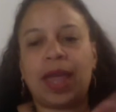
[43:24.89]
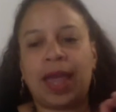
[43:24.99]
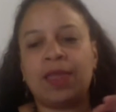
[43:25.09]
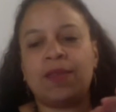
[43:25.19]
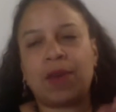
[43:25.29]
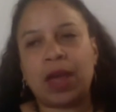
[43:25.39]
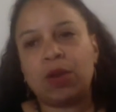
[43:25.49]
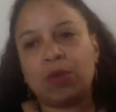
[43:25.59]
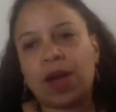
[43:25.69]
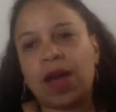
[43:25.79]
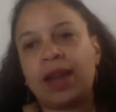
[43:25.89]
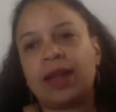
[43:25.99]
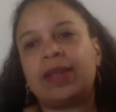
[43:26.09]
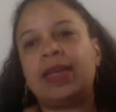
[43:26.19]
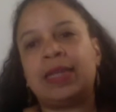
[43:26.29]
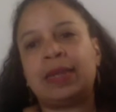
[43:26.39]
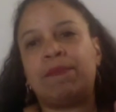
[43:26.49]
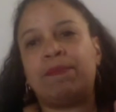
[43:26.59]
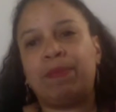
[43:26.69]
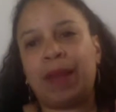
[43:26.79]
And the final product is
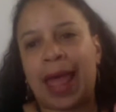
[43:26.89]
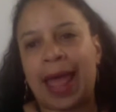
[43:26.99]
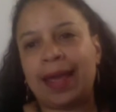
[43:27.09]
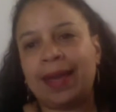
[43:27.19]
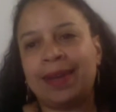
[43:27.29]
a black